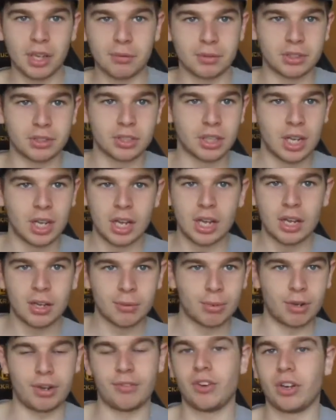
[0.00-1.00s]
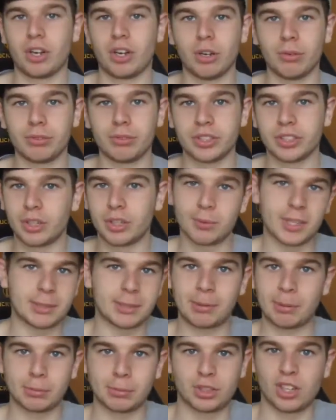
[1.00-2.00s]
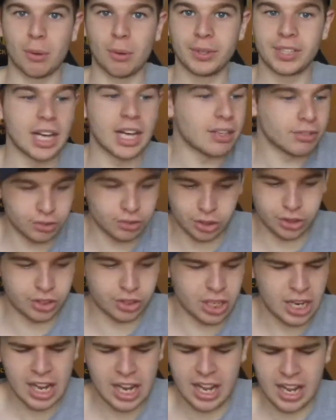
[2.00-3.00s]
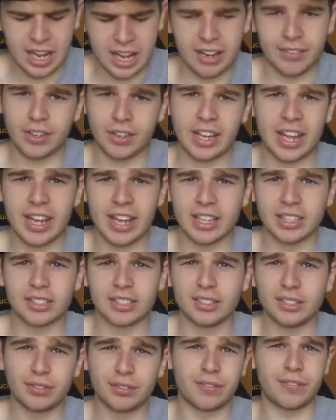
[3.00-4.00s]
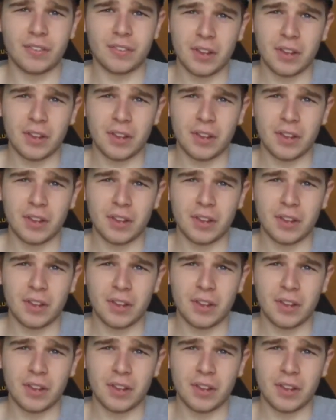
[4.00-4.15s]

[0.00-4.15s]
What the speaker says: It was pretty fucking obvious that West Brom was going down, just in a case of